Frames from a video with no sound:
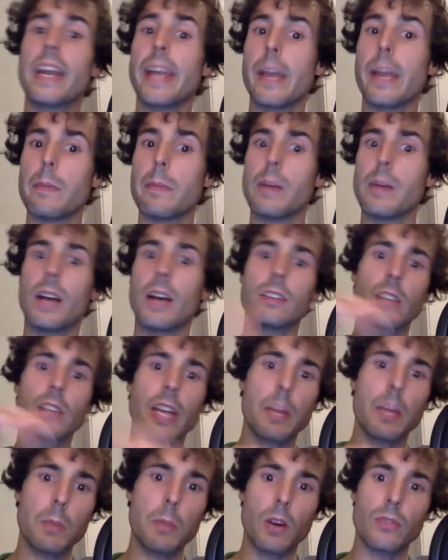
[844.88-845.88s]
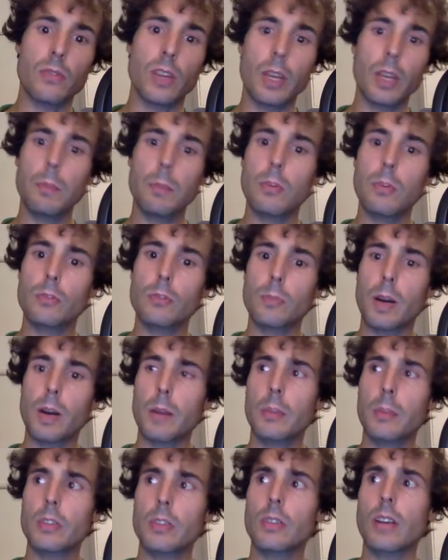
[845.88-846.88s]
name and the name of the input
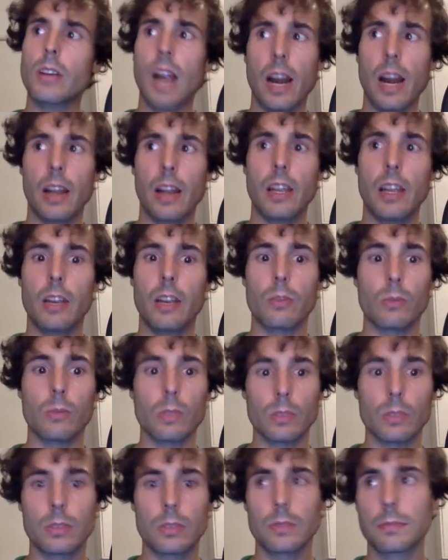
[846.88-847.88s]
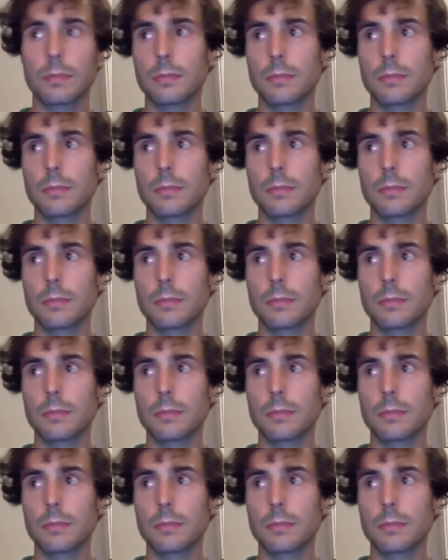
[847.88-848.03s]
parameter are equals.